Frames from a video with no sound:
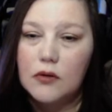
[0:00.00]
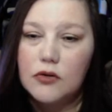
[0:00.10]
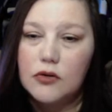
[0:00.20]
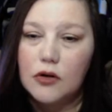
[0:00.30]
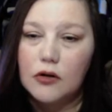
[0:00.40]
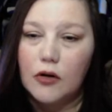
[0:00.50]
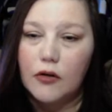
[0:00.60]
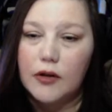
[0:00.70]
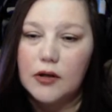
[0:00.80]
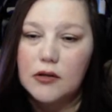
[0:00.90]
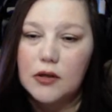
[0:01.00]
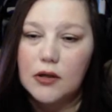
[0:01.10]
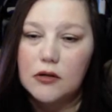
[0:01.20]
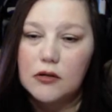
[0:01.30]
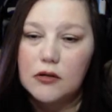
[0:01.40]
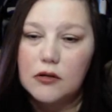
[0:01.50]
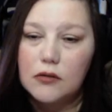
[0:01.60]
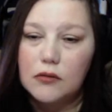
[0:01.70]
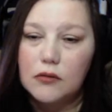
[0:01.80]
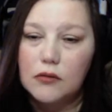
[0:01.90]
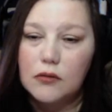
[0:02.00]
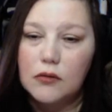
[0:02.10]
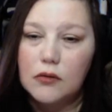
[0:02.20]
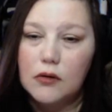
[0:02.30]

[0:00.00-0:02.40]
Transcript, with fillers: let's turn all these into